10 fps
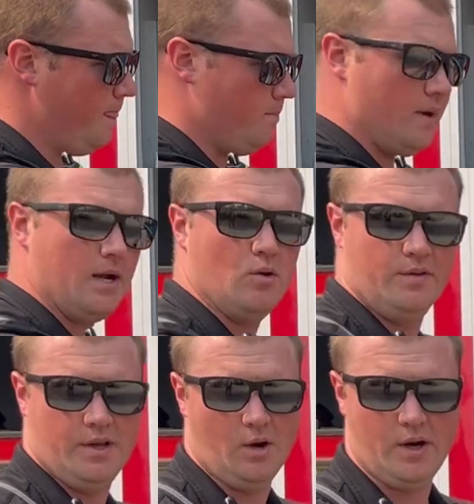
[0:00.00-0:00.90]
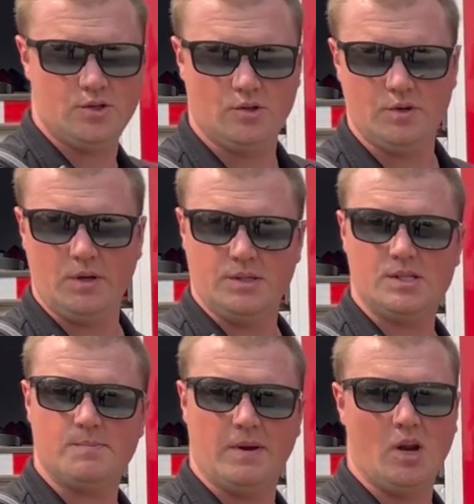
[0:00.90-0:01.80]
back over there where I showed you we could
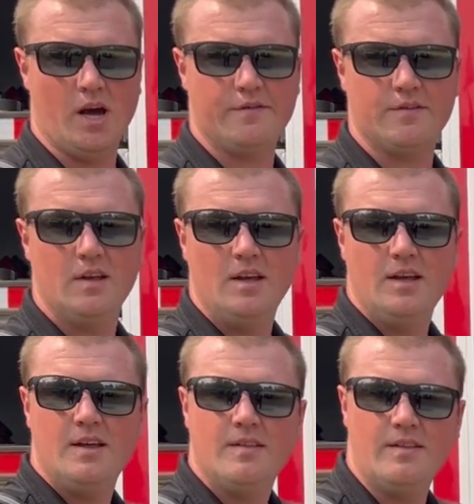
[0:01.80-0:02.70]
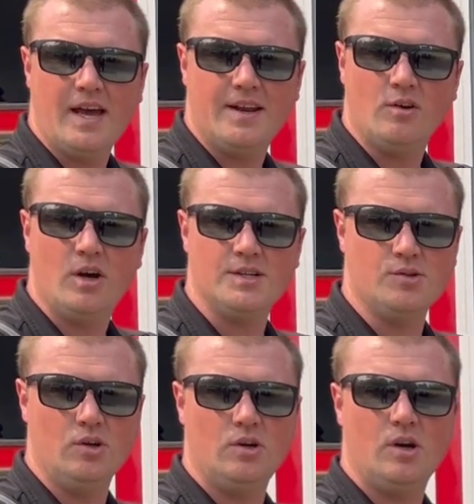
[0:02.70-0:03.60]
spin off that
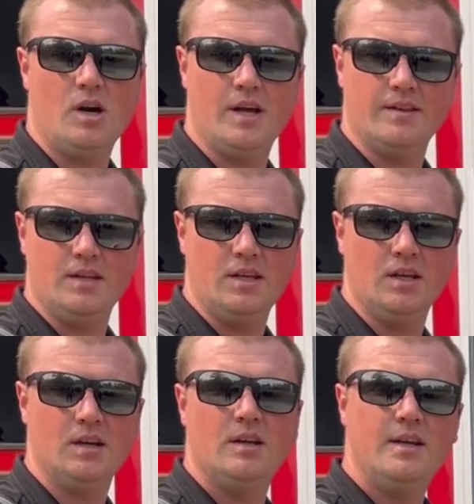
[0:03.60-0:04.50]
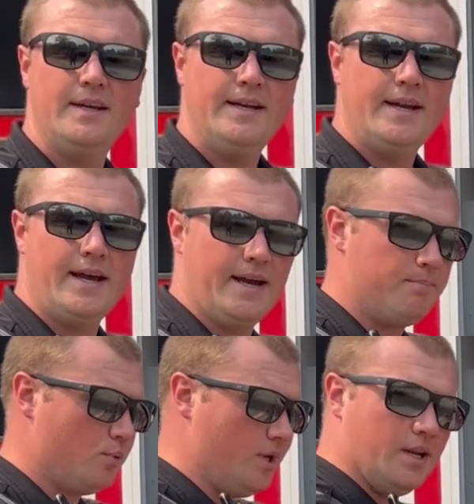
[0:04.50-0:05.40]
nozzle on the
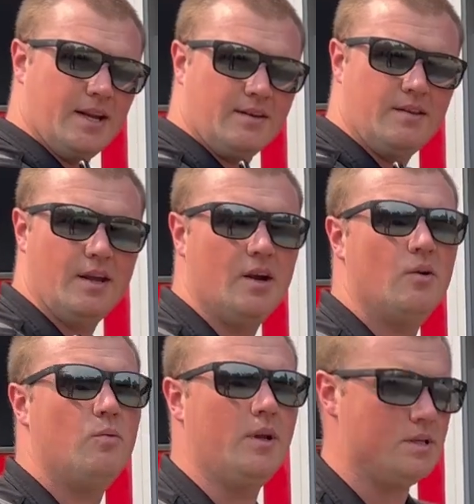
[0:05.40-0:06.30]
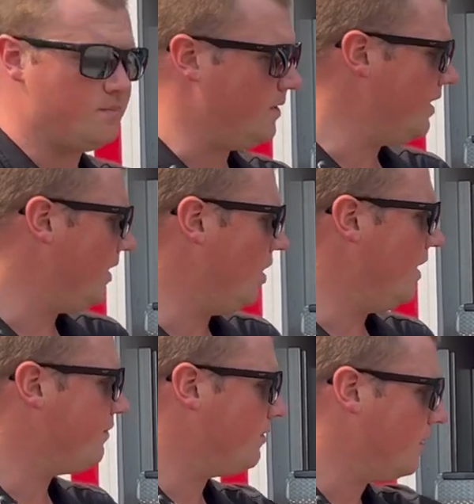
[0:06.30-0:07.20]
pre-connect there. We can spin that
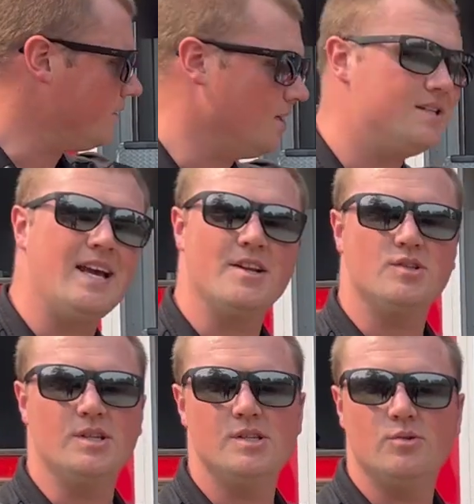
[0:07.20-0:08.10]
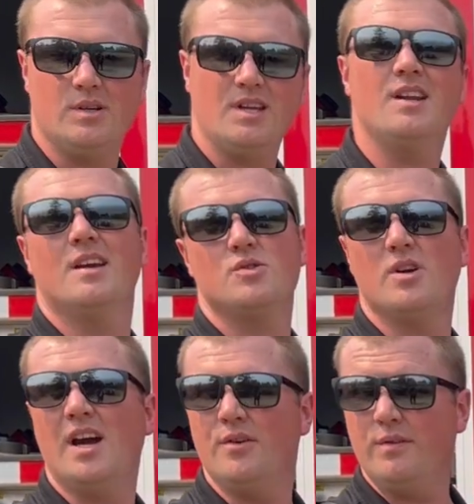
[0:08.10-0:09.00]
off and then attach these to it to get an extra
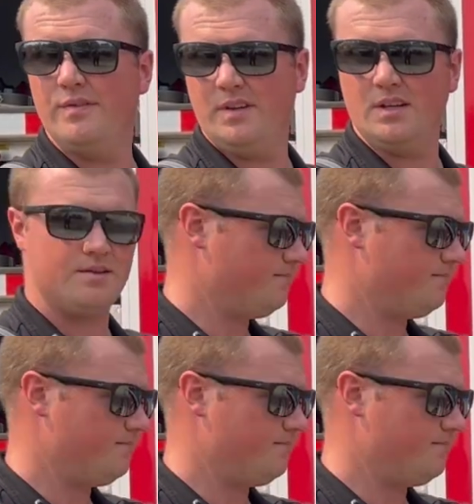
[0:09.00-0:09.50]
100 feet.